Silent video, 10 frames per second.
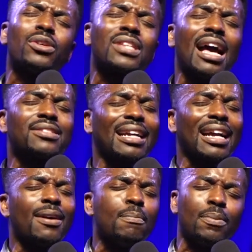us as a
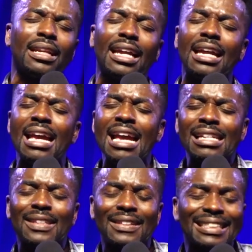company
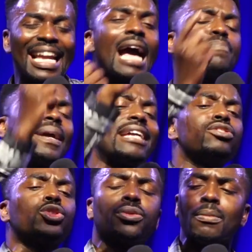to tap
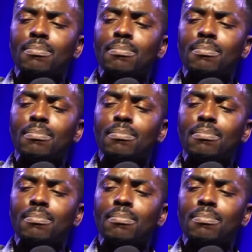into the